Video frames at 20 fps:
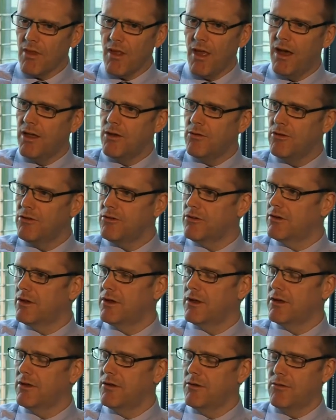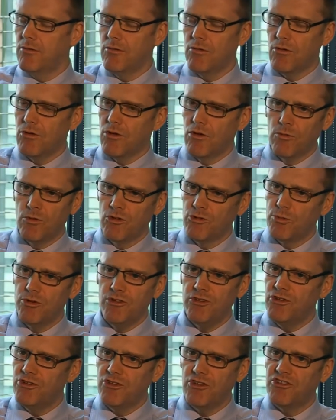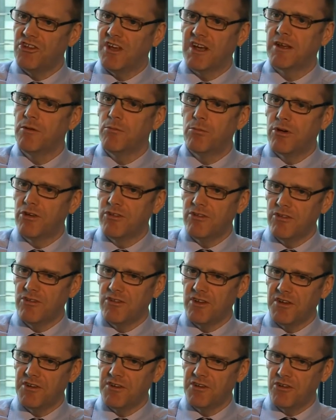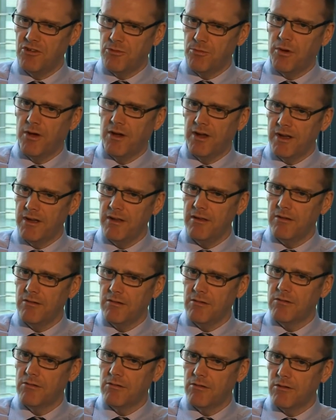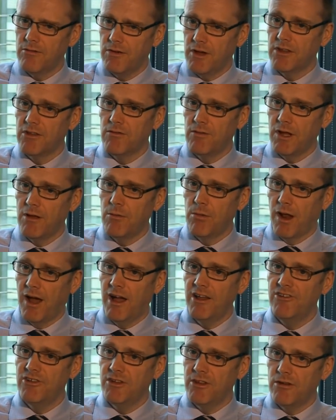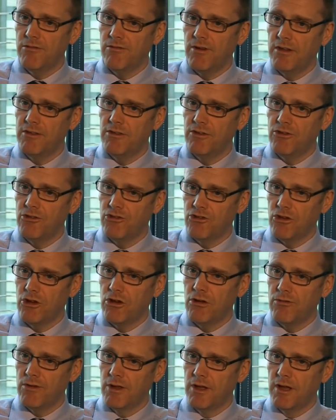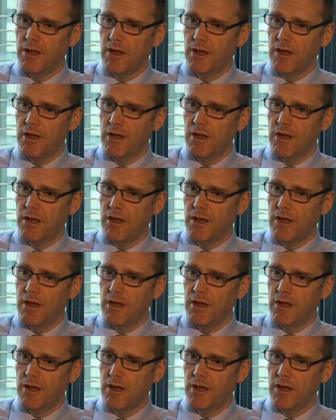and almost produce a second prison sentence by effectively obliging the defendant to serve